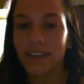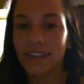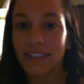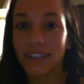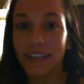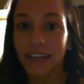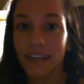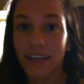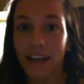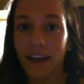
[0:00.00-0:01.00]
that's
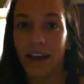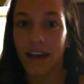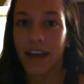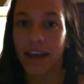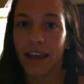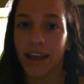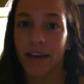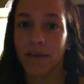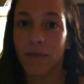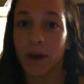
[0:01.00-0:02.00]
it. I
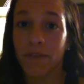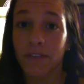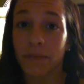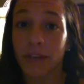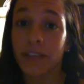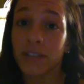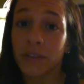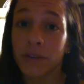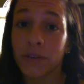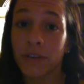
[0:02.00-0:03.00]
am off to bed
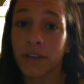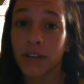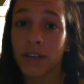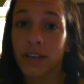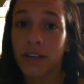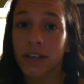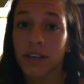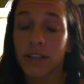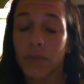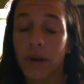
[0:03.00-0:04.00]
soon.
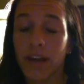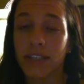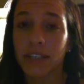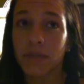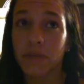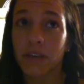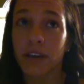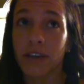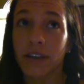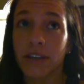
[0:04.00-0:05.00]
Depressed
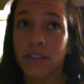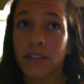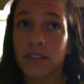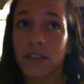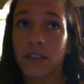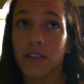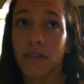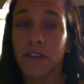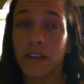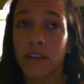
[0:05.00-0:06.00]
because the
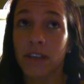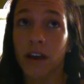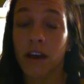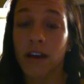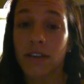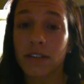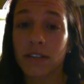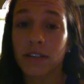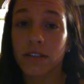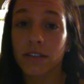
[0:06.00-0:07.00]
Phillies lost,
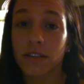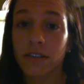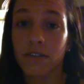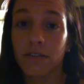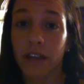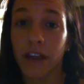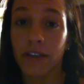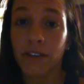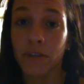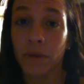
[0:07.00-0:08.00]
the
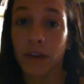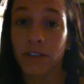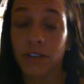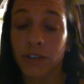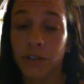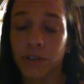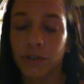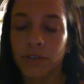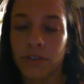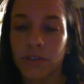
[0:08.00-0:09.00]
Flyers are about to
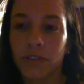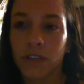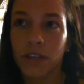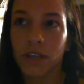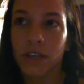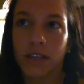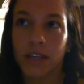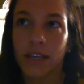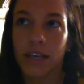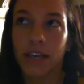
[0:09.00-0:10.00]
lose,
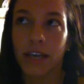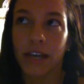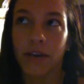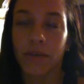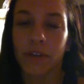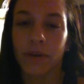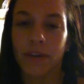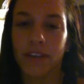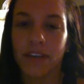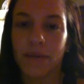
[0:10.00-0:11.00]
and I don't really want
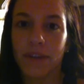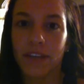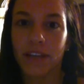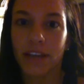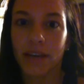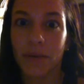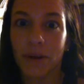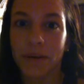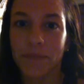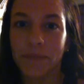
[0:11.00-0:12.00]
to think about that
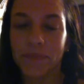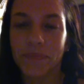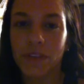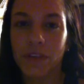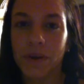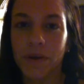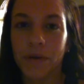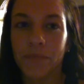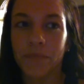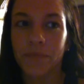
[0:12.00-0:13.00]
anymore.
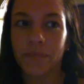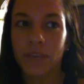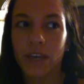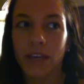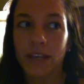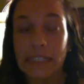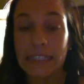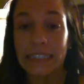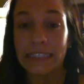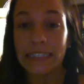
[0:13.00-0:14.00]
So,
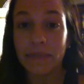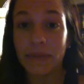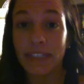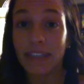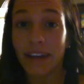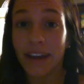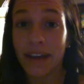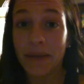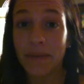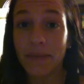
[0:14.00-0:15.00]

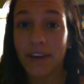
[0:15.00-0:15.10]
bedtime.